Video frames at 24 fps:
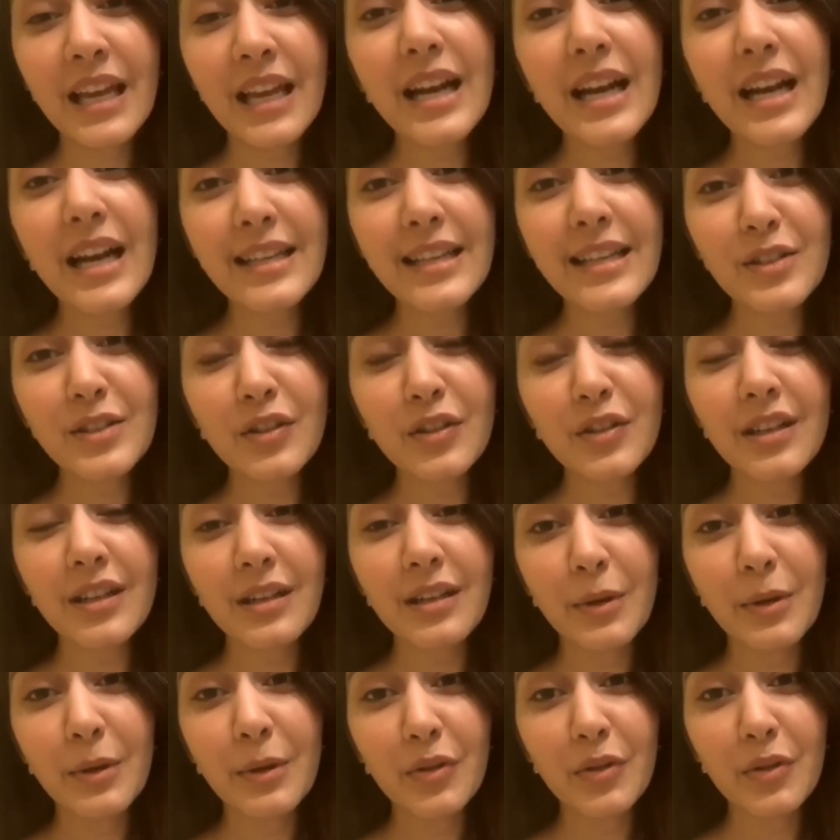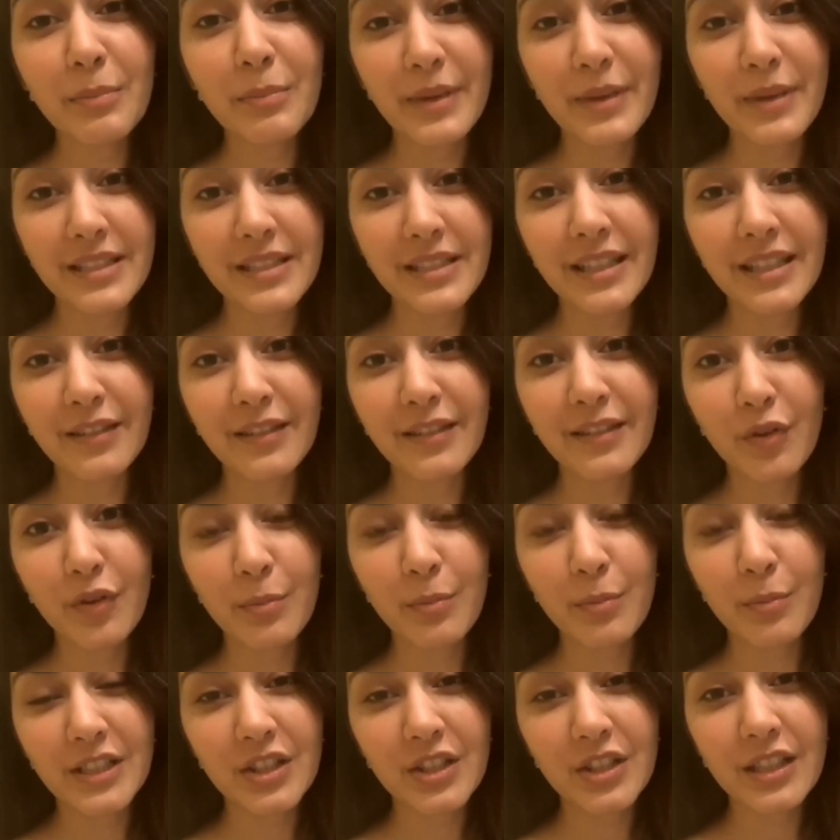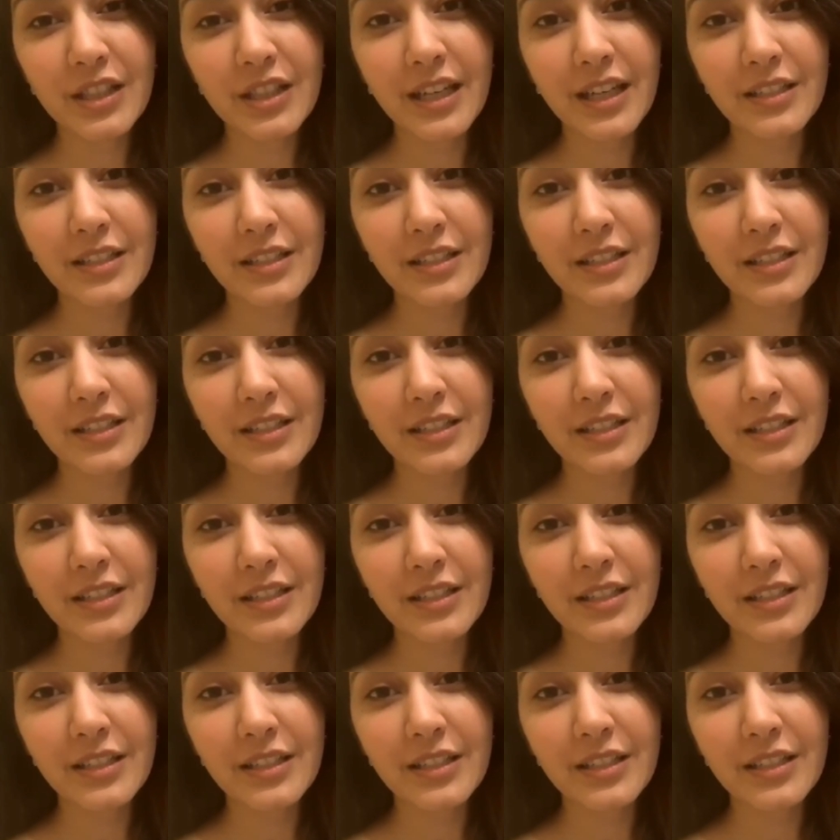yeah, guys, on about the basic information,